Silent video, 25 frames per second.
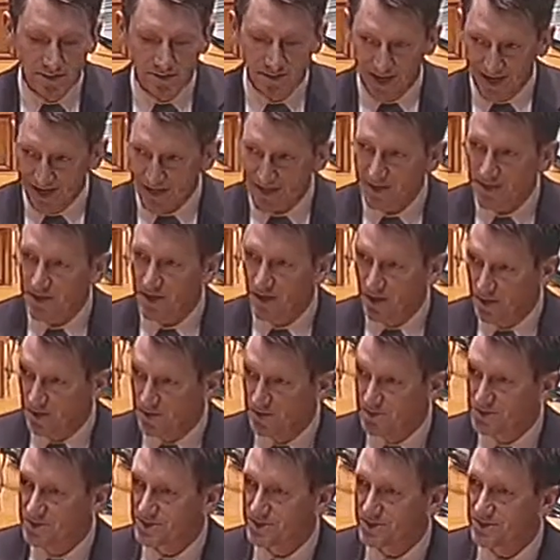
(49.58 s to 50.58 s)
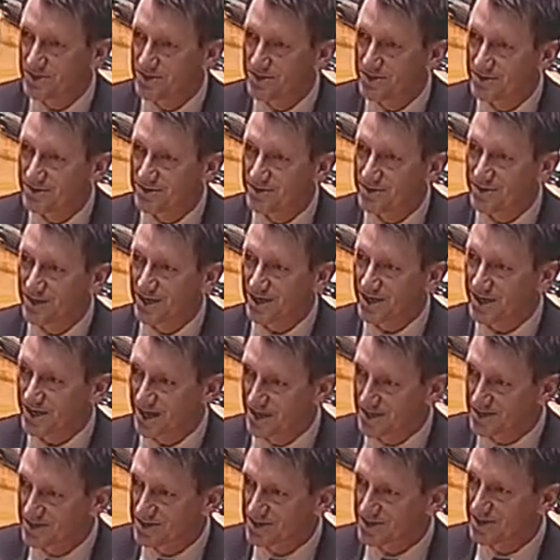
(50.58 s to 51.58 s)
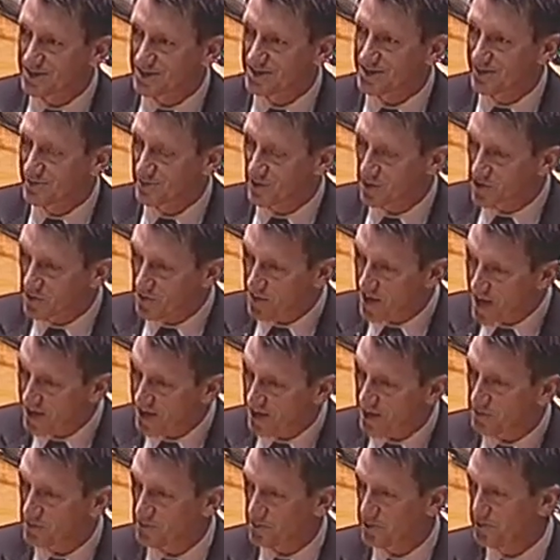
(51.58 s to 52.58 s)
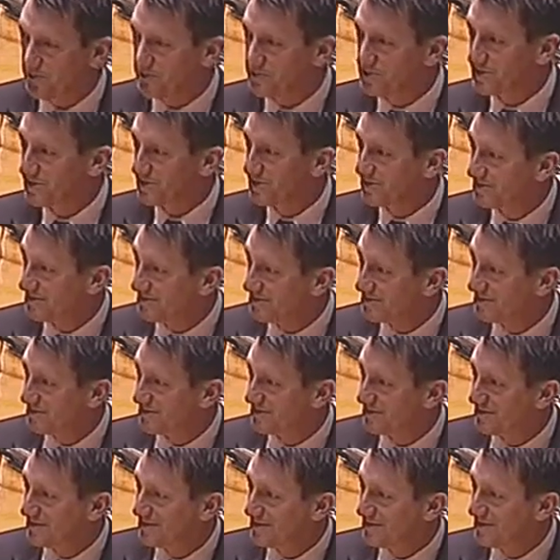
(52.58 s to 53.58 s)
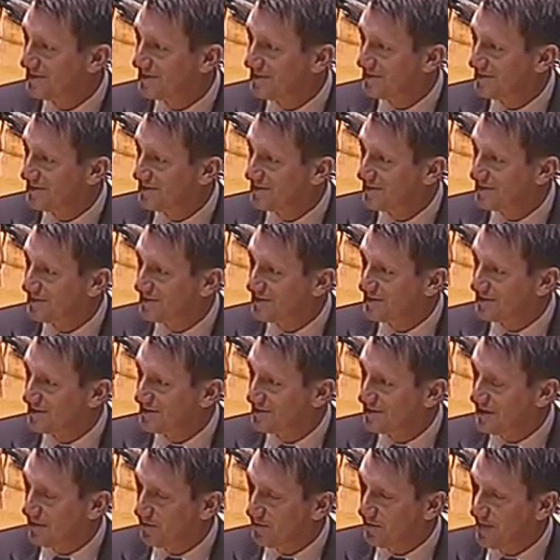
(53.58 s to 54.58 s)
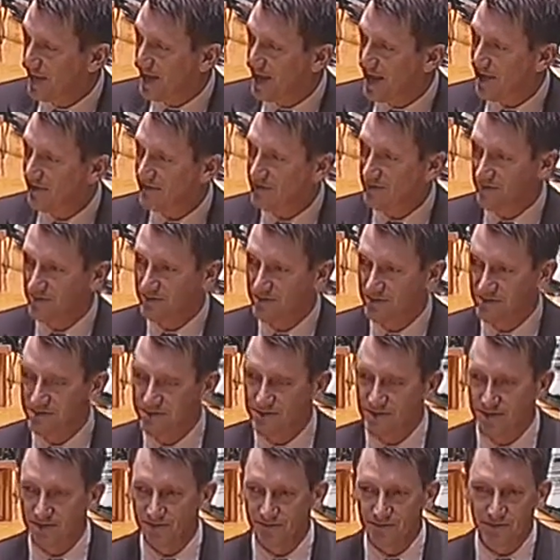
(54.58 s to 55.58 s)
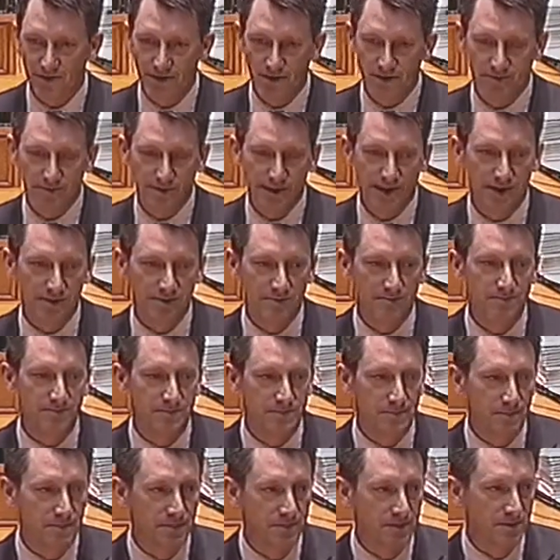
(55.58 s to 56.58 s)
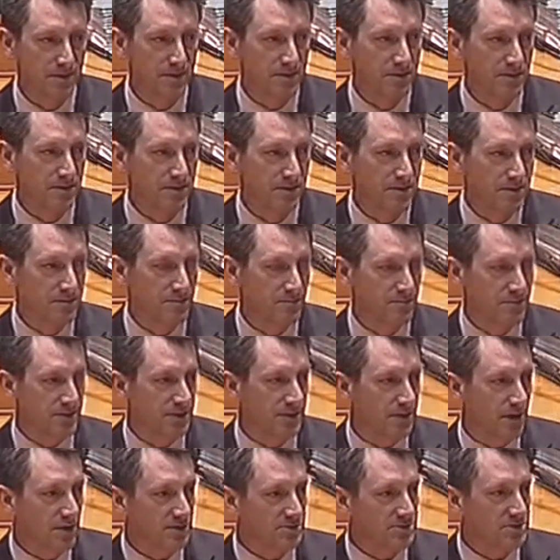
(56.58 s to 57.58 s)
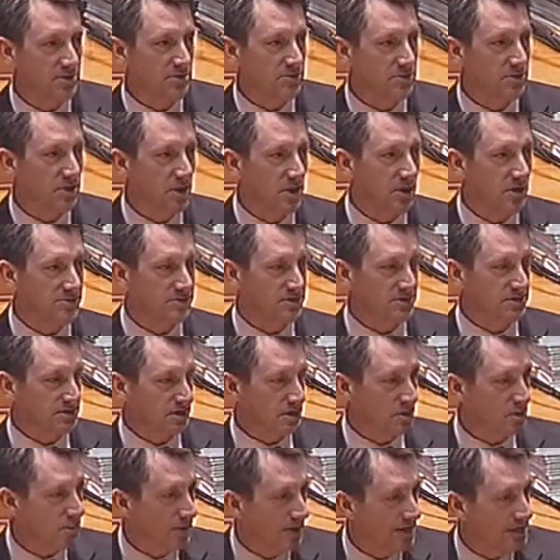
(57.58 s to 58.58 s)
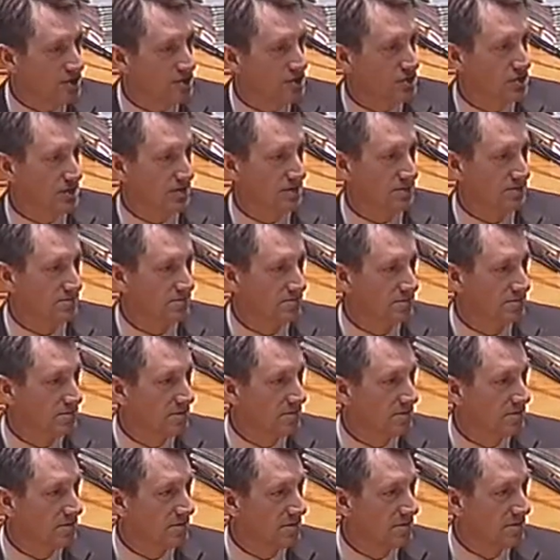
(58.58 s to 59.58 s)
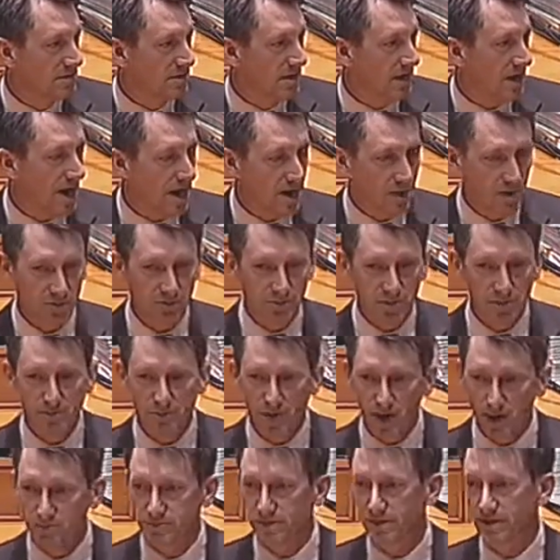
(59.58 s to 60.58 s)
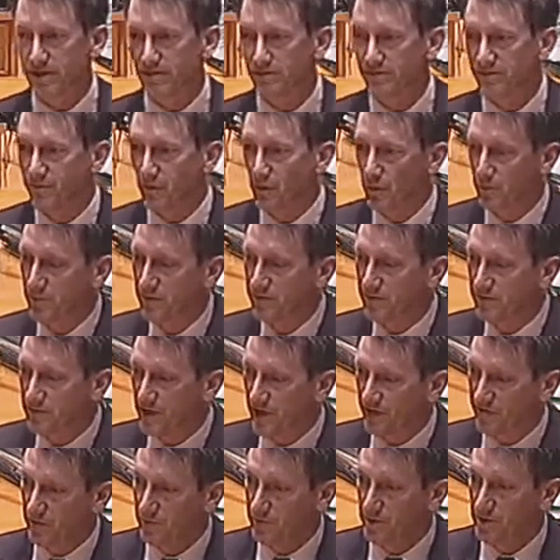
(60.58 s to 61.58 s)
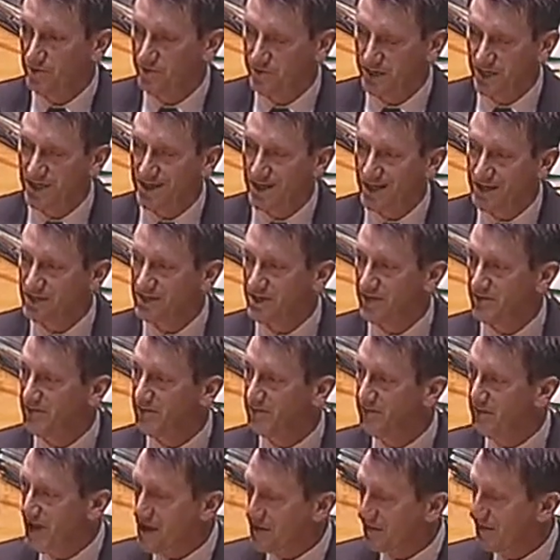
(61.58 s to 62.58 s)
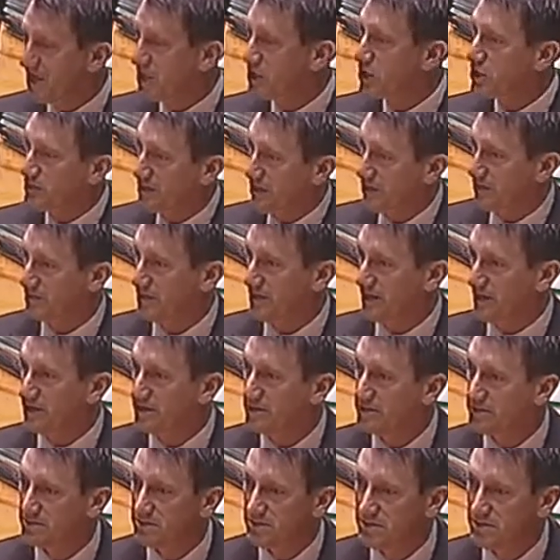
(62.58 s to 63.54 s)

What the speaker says: That goes against the democratic roots that we have here in the state of Colorado. The bill also calls into question our Republican form of government because it very clearly